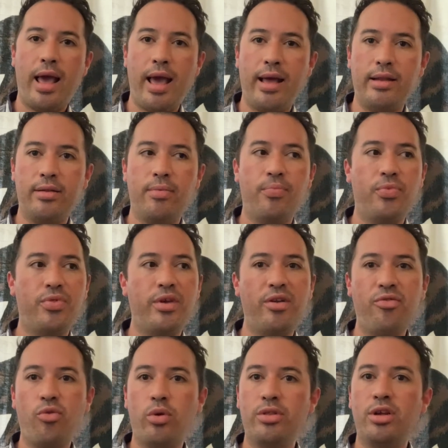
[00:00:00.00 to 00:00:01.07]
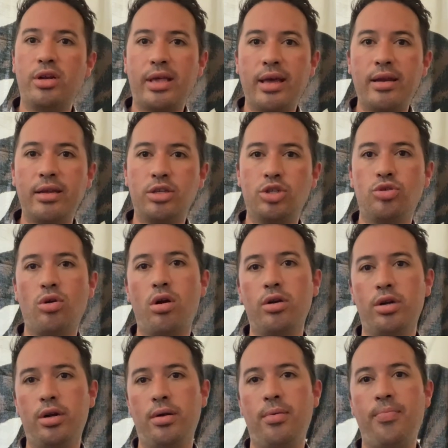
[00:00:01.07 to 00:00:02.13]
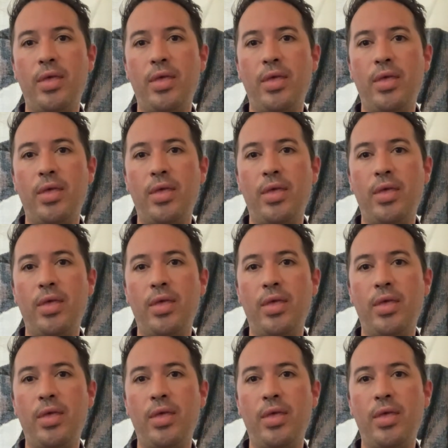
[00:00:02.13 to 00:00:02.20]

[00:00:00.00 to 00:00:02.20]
and therefore they're getting stronger.